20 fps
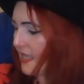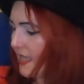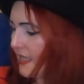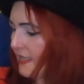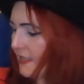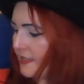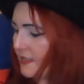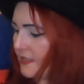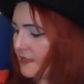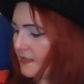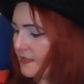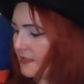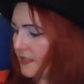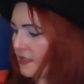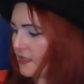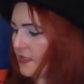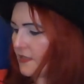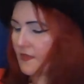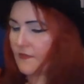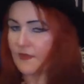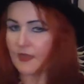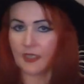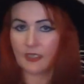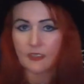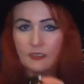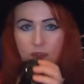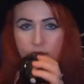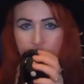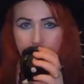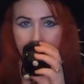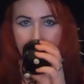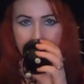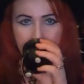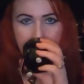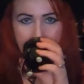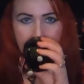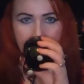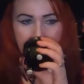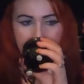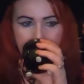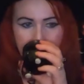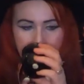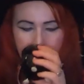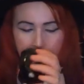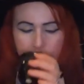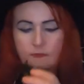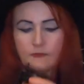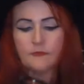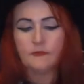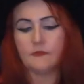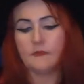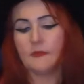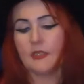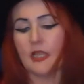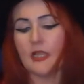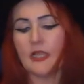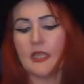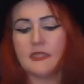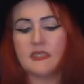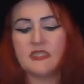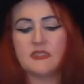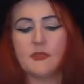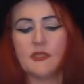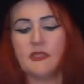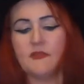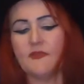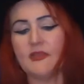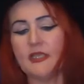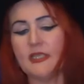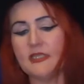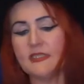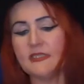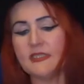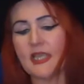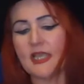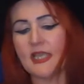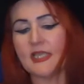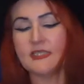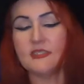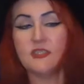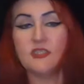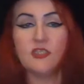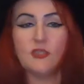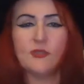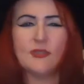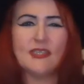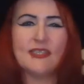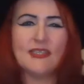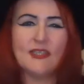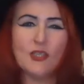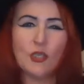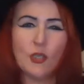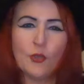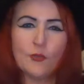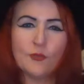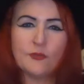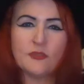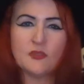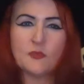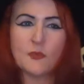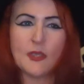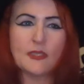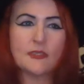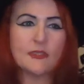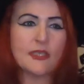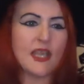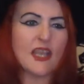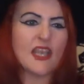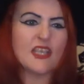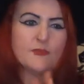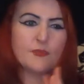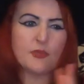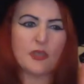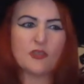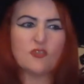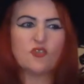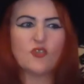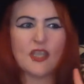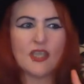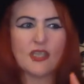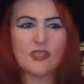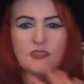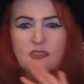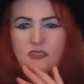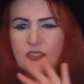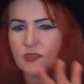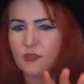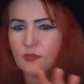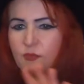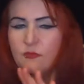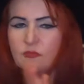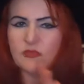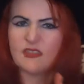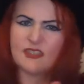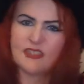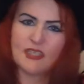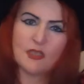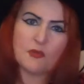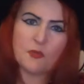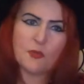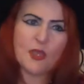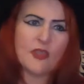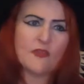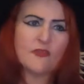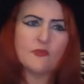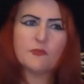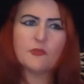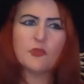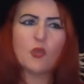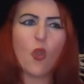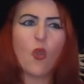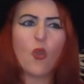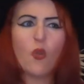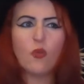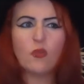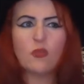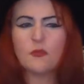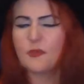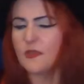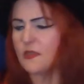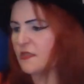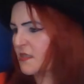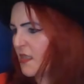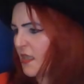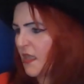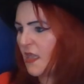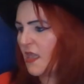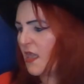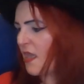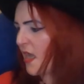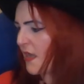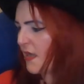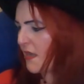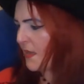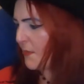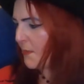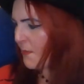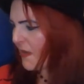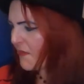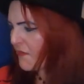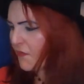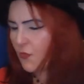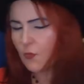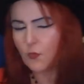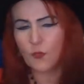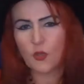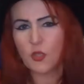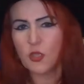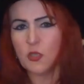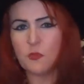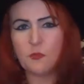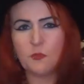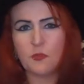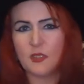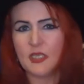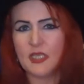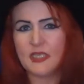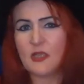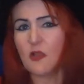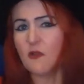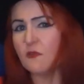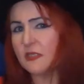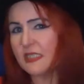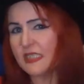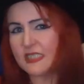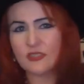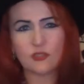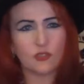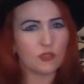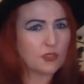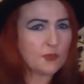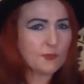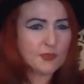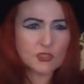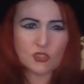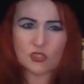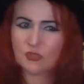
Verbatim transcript: Yeah, I got that right. I like the smell of it. It's nice. They do these in gold as well, guys, but I try to steer away from gold because my front room, it obviously is going to be